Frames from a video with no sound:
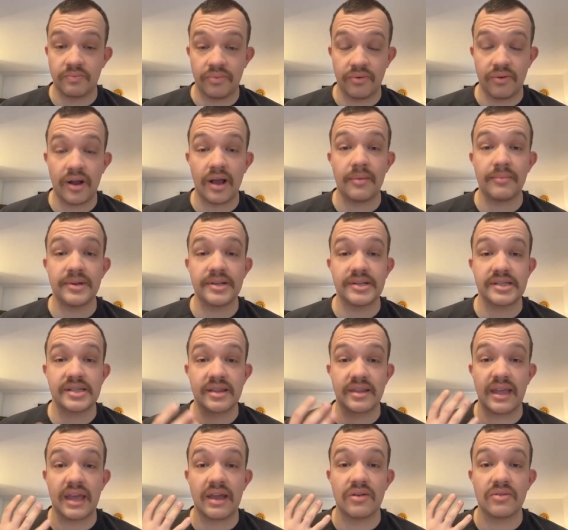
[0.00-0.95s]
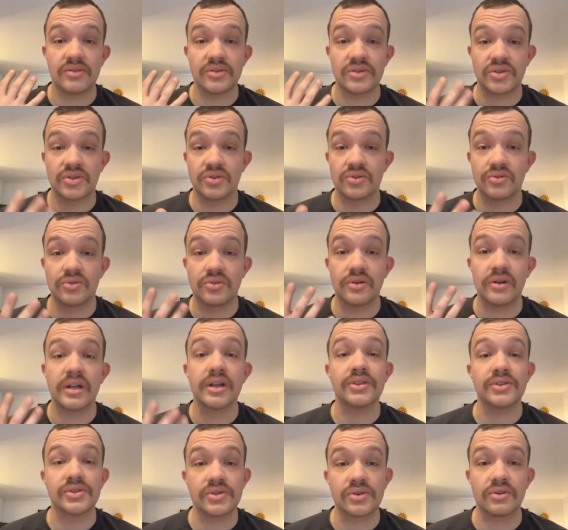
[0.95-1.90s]
promise that sure
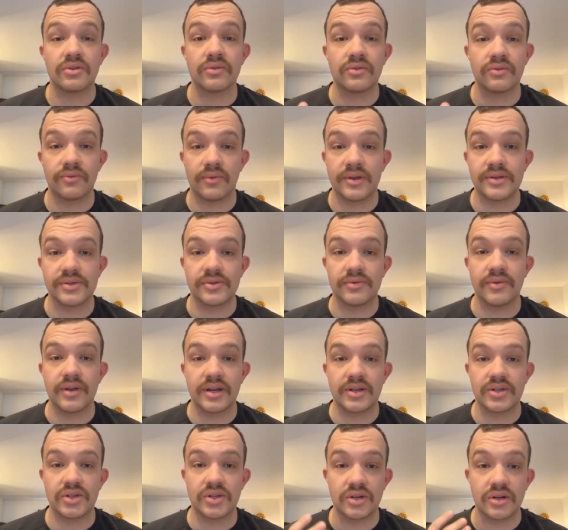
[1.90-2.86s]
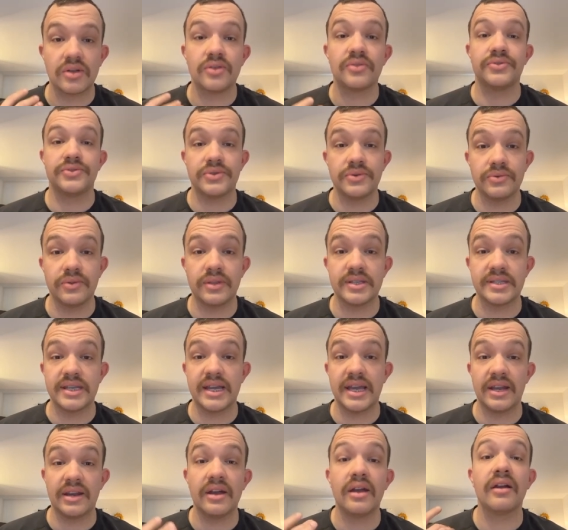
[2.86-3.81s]
and certain resurrection to the
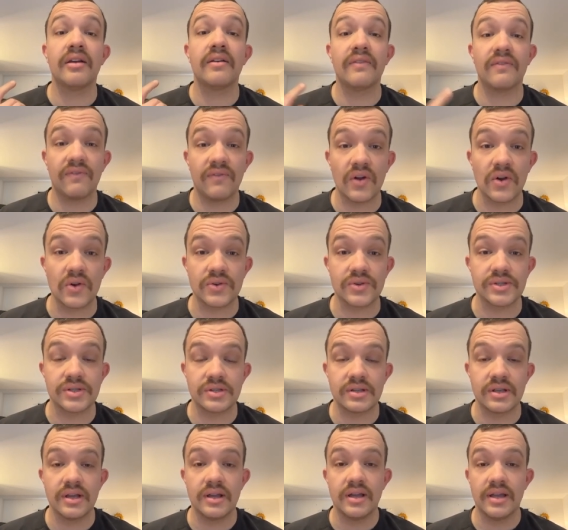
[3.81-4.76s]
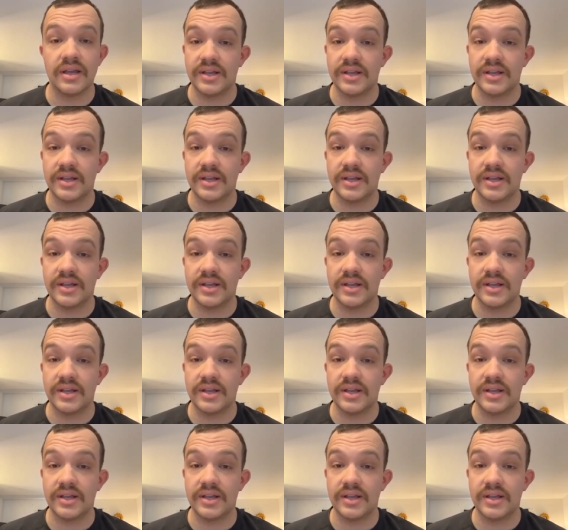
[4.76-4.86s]
dead first.